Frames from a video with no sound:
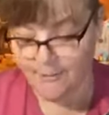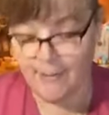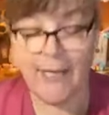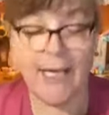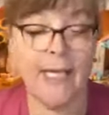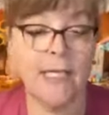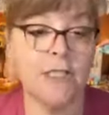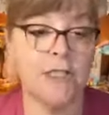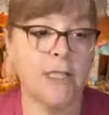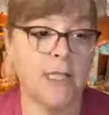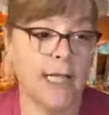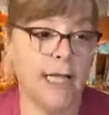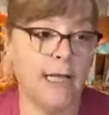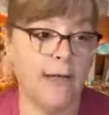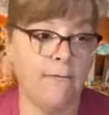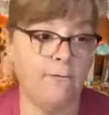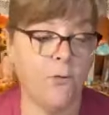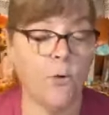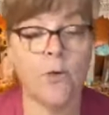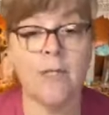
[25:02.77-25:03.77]
the page like
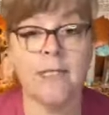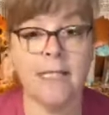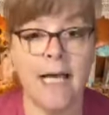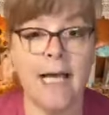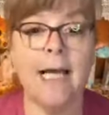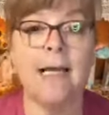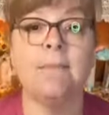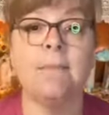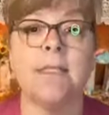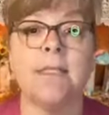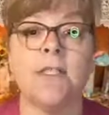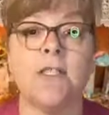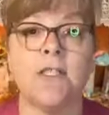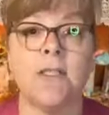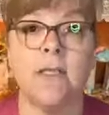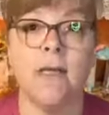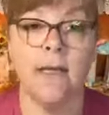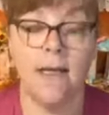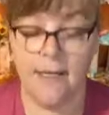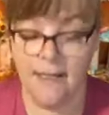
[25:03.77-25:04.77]
4 times,
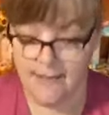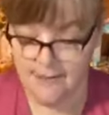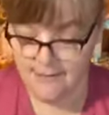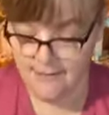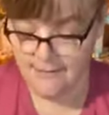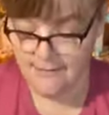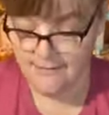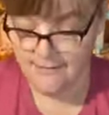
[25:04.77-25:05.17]
and